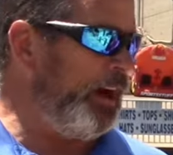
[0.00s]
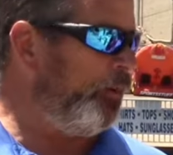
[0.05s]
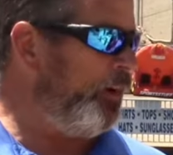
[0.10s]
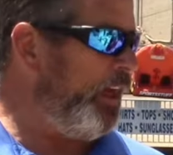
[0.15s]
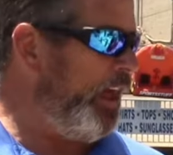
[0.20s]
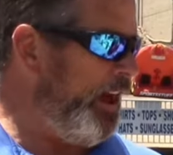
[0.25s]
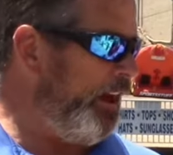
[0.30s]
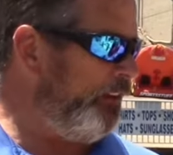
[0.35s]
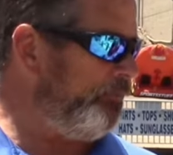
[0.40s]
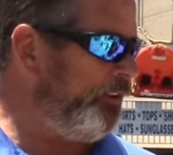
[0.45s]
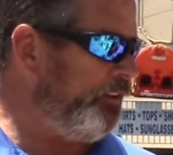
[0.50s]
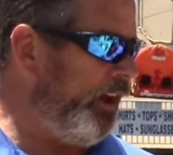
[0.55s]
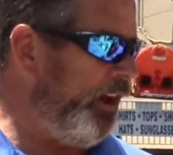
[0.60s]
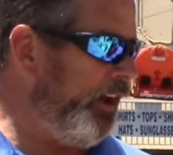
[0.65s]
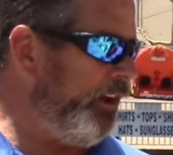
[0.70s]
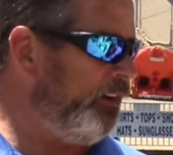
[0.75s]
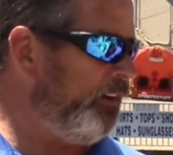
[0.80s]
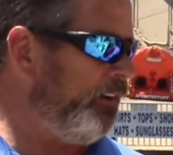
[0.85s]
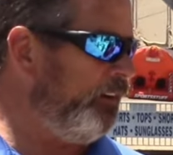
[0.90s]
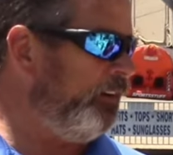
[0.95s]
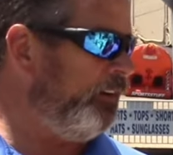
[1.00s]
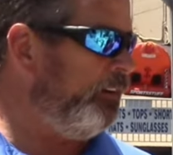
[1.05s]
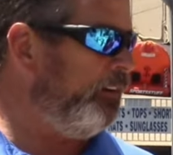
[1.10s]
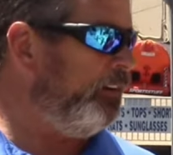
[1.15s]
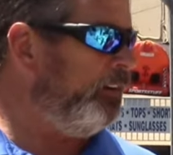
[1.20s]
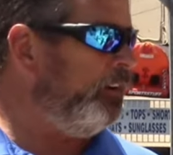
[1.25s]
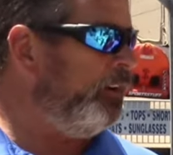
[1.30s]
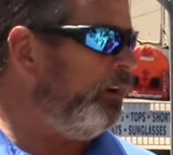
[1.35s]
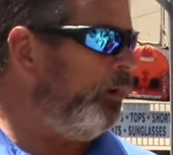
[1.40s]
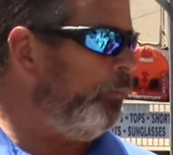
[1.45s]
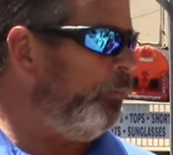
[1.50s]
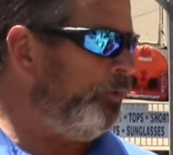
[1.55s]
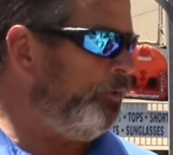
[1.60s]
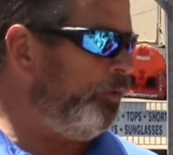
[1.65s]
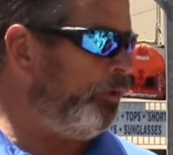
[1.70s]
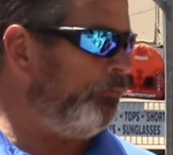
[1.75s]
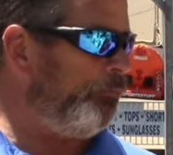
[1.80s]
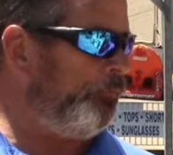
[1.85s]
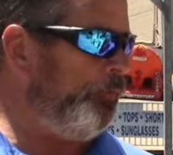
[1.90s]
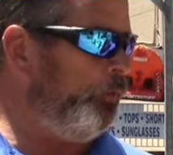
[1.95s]
half tank, when
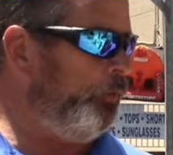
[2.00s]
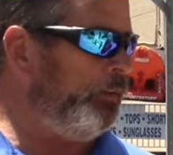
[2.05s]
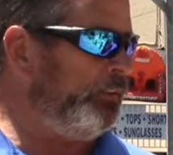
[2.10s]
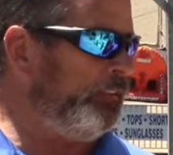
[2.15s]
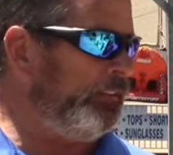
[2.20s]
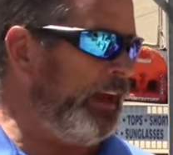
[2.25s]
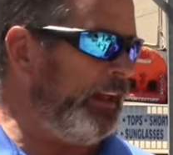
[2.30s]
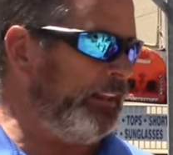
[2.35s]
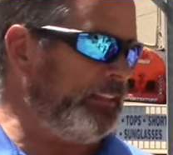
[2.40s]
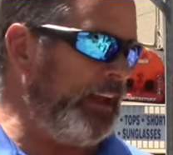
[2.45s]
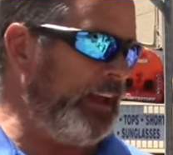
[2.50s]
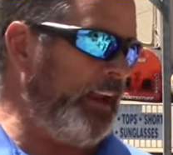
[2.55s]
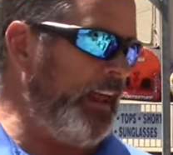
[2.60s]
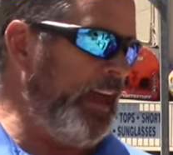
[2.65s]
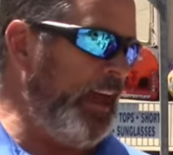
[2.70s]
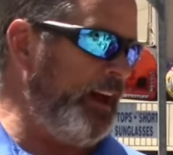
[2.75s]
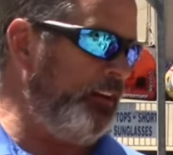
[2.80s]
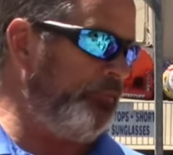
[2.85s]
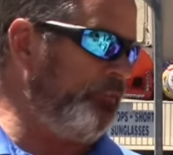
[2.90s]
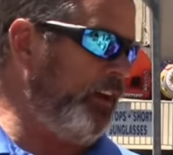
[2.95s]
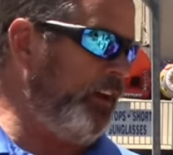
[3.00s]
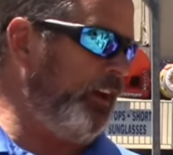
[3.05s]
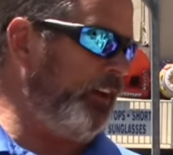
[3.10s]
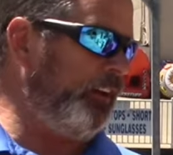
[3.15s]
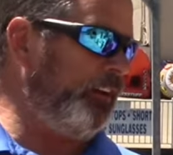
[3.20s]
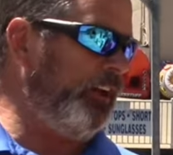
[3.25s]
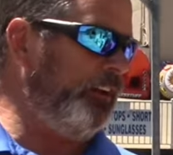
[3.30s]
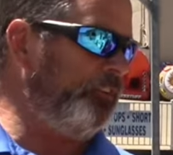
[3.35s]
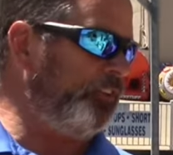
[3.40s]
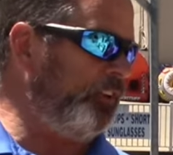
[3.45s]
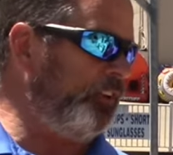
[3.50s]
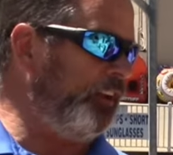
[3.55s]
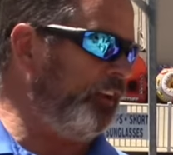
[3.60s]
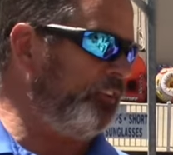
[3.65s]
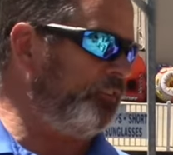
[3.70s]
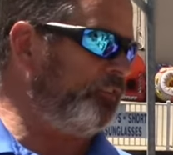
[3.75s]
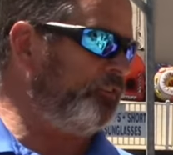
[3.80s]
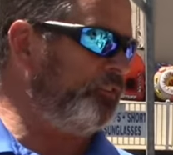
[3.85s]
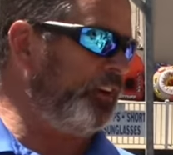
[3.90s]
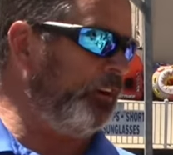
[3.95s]
you're fueling that half tank isn't
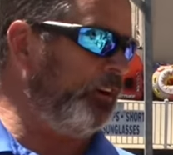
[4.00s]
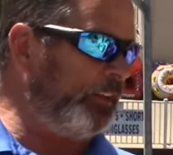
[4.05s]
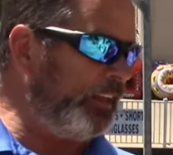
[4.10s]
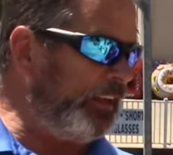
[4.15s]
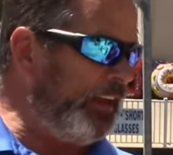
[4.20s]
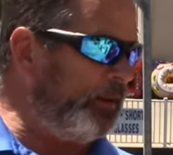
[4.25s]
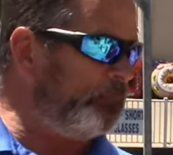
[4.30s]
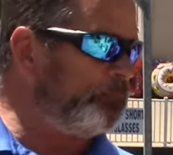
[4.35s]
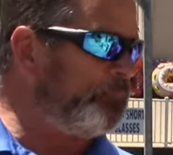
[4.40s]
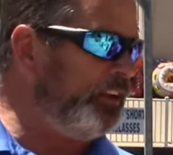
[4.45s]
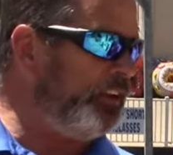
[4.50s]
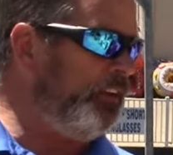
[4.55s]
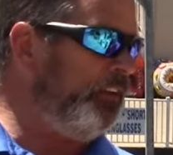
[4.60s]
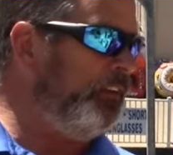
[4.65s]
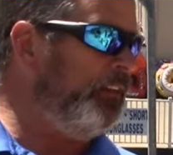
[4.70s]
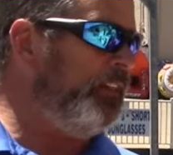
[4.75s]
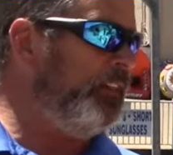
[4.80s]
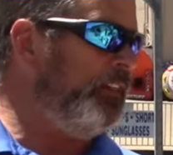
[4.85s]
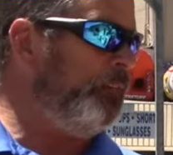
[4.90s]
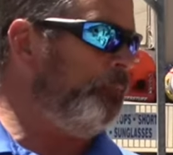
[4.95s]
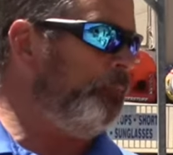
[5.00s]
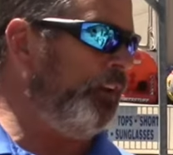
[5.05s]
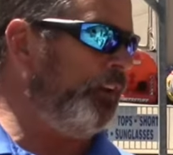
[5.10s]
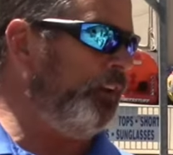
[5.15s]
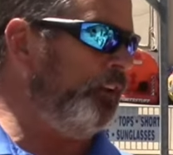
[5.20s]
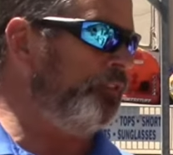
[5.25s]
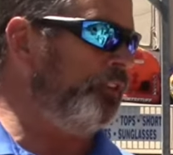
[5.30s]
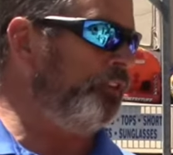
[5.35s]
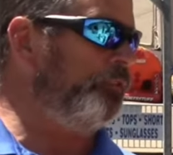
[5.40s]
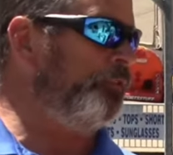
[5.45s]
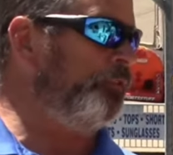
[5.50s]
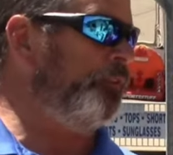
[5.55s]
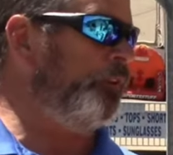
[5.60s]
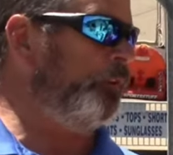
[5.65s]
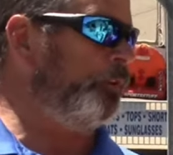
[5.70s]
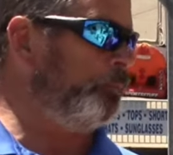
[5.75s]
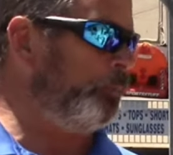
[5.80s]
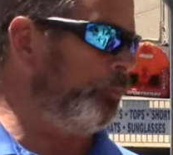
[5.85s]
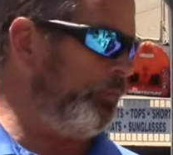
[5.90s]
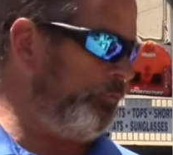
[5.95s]
necessarily empty because it's
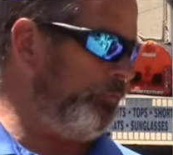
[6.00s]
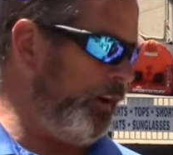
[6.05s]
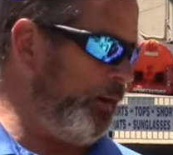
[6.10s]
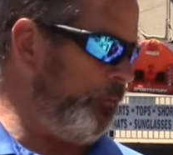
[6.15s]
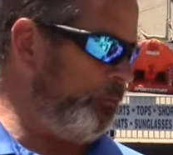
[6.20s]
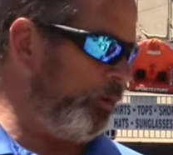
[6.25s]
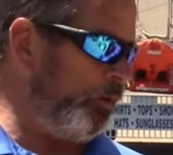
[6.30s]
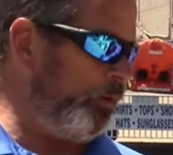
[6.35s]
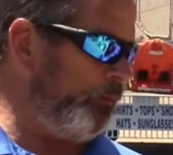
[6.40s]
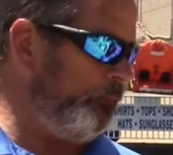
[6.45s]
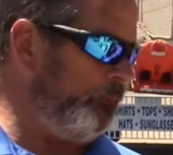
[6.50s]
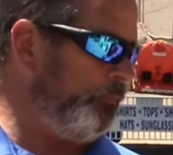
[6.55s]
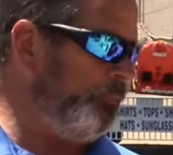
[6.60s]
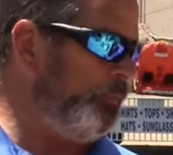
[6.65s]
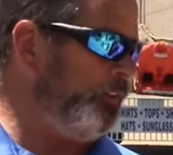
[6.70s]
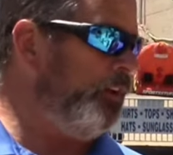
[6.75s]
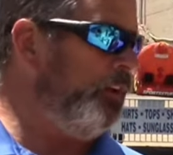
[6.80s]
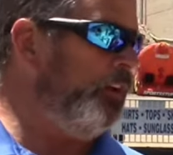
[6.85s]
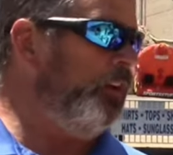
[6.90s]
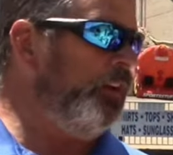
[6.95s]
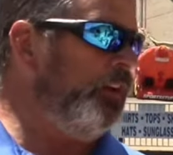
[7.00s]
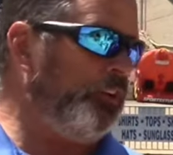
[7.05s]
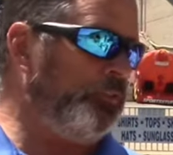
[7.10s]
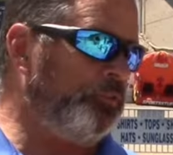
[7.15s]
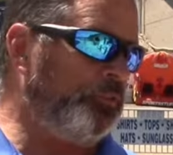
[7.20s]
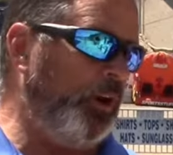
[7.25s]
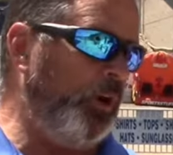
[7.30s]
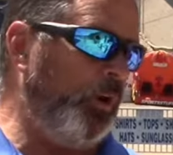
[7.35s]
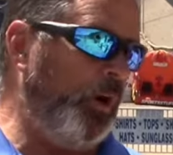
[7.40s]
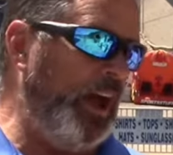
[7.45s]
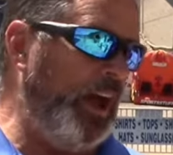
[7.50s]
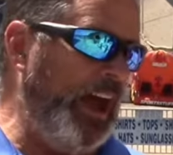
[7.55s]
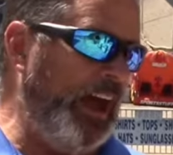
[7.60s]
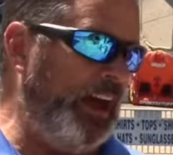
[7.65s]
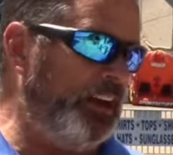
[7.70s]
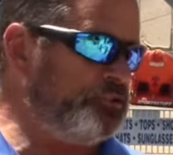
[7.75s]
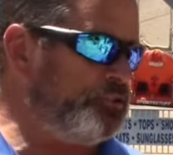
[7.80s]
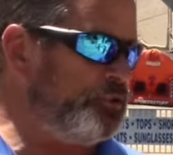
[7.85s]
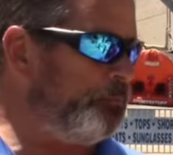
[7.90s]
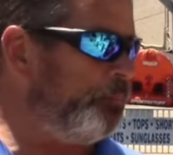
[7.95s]
filled with vapor. So
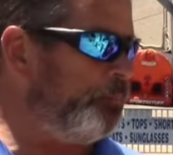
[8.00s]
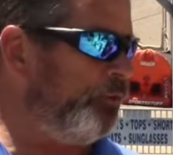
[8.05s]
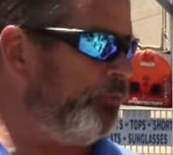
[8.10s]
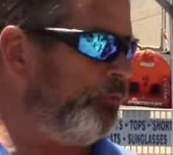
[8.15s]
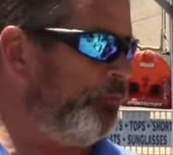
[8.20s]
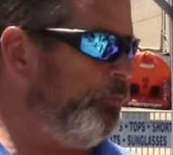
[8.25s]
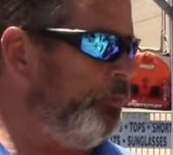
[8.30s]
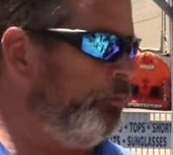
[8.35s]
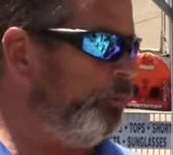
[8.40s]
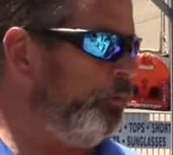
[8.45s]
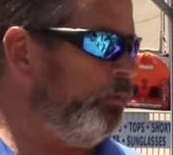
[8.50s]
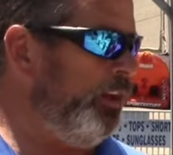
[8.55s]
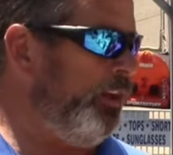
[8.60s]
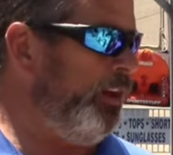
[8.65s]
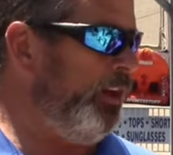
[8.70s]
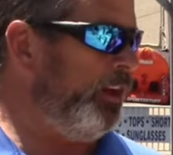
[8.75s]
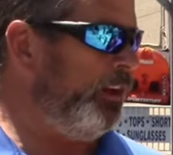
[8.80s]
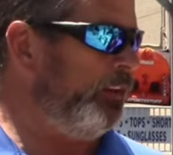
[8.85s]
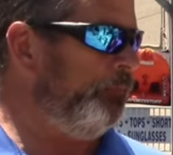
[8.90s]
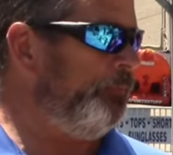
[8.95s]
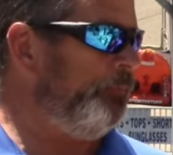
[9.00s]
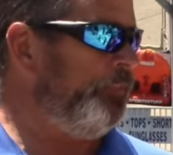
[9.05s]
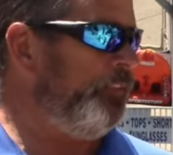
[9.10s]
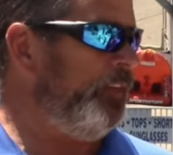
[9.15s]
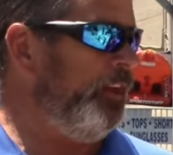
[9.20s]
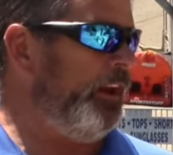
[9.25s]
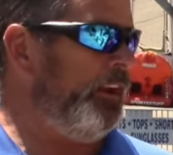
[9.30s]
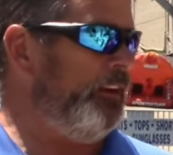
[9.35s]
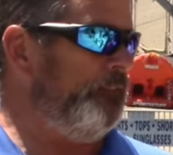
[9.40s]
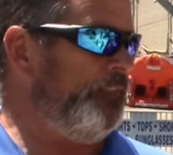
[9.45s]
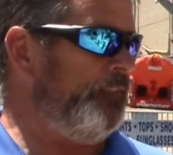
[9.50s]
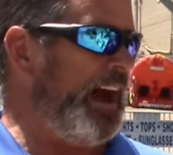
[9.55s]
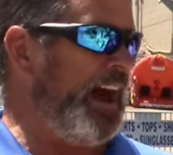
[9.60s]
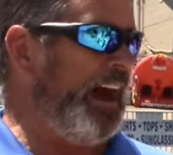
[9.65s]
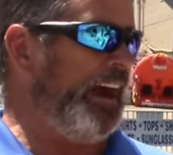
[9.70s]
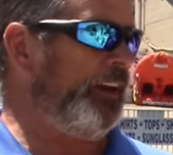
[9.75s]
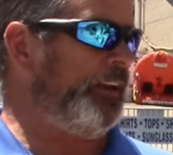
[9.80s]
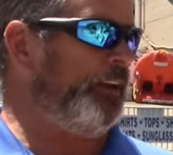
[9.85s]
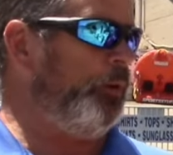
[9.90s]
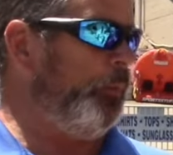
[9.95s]
as you put fuel in, it
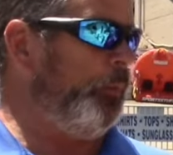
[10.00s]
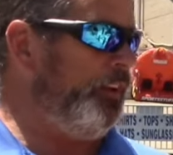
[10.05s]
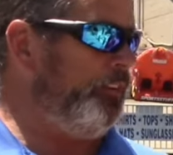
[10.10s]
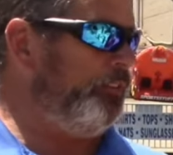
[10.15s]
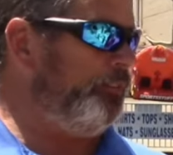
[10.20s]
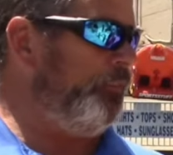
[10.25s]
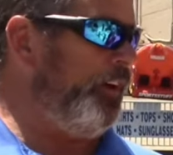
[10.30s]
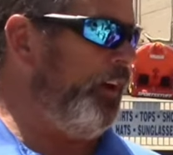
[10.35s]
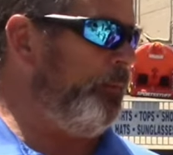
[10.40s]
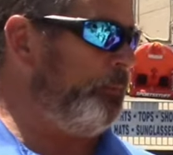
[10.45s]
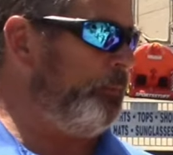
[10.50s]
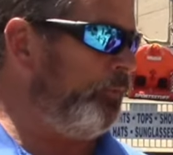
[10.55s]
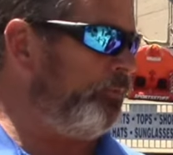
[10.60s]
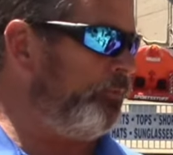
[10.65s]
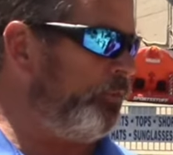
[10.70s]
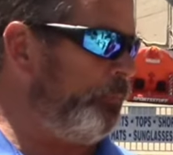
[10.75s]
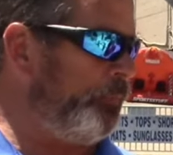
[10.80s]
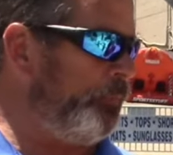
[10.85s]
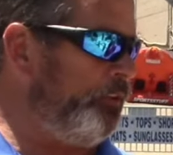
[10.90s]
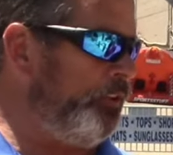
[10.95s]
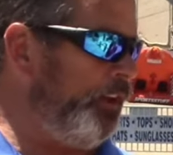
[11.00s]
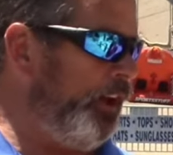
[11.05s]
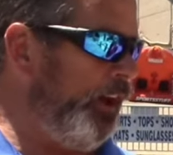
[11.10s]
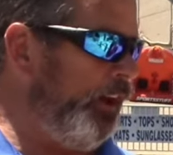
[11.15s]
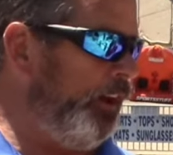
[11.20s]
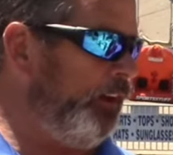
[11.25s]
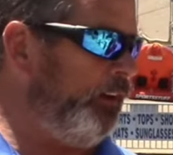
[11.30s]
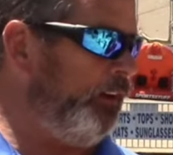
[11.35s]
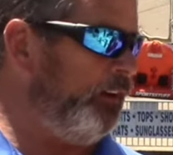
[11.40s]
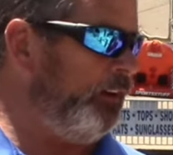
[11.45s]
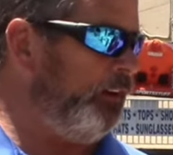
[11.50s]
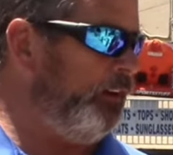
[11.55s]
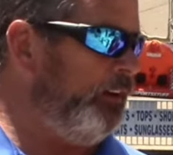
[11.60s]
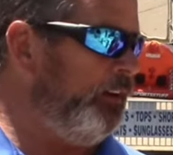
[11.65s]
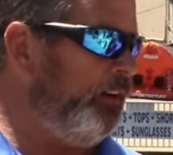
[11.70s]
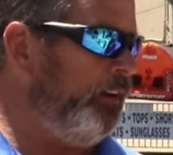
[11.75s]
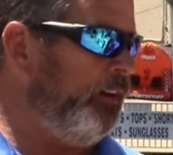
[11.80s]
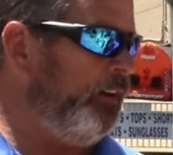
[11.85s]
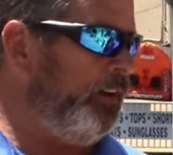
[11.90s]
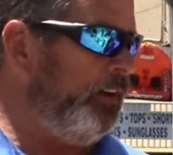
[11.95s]
evacuates vapor from the tank.
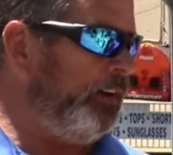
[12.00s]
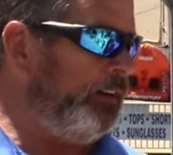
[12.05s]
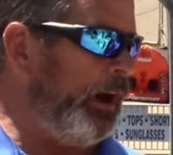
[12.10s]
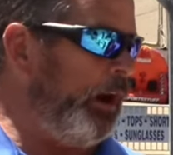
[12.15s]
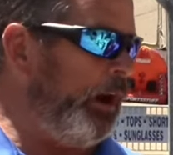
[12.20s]
Now, a